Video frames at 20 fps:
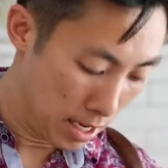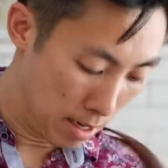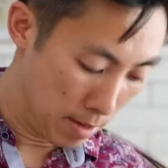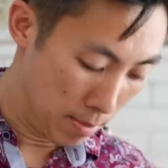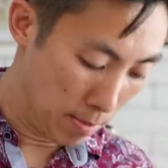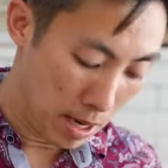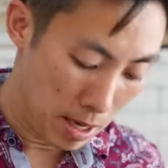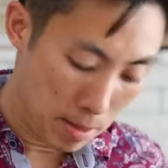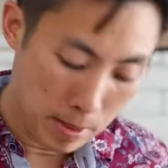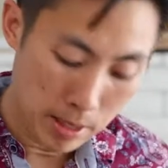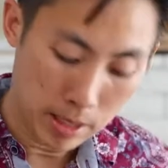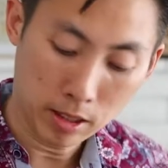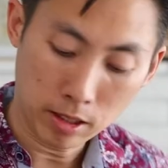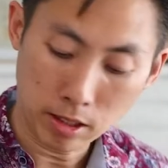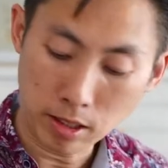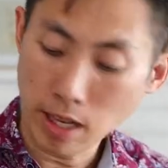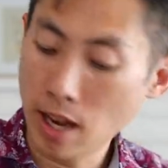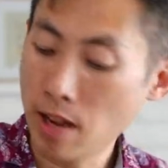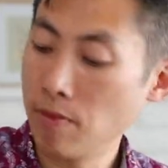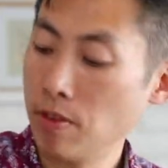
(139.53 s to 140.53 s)
it might be a
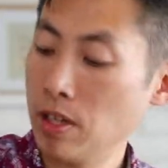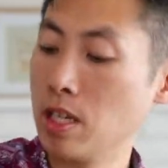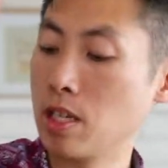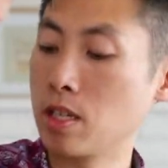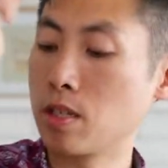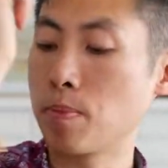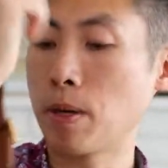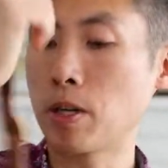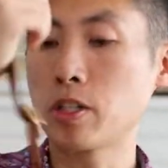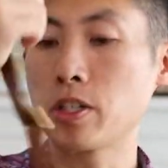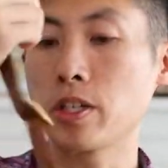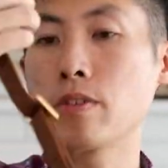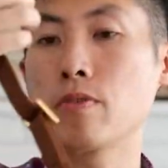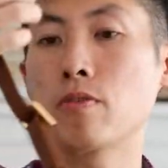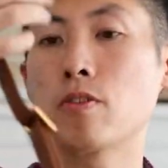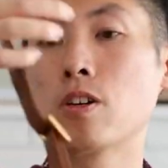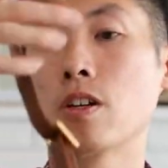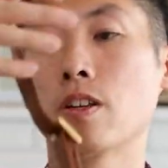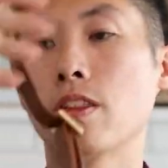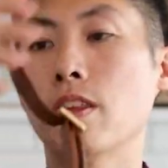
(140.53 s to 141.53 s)
little heavy, especially
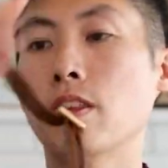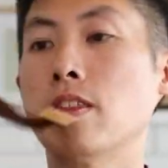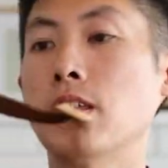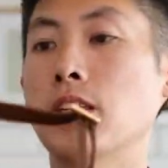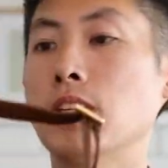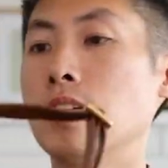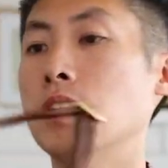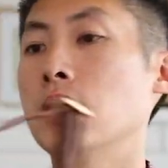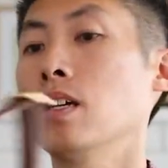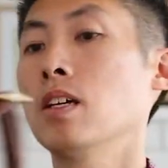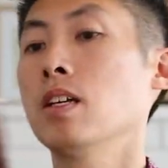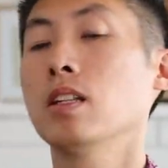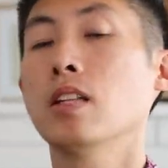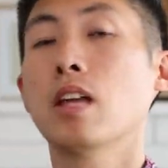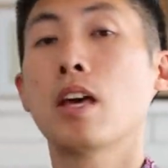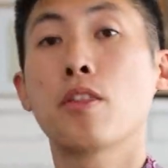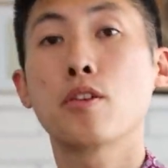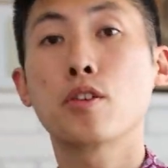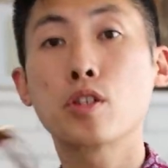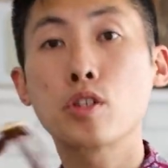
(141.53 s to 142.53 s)
for the thin
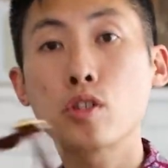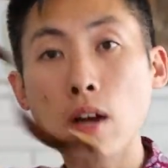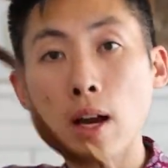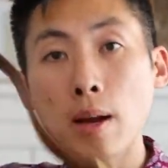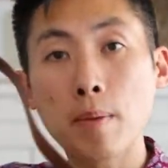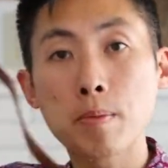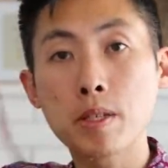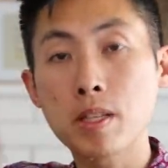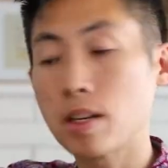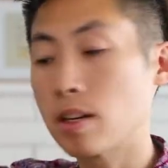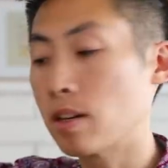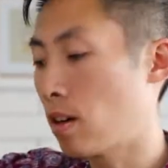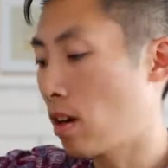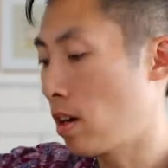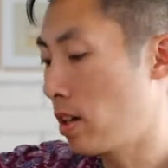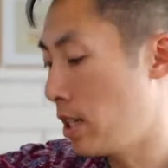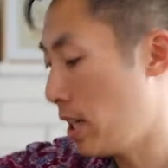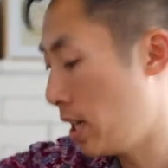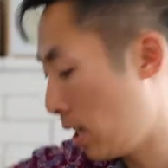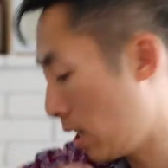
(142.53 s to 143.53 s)
leather straps that are
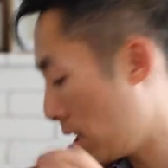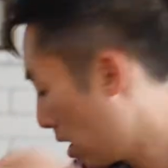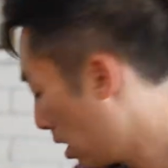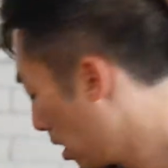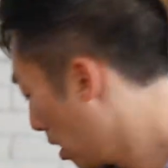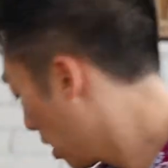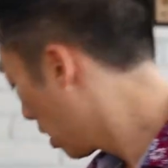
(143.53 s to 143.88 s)
on here.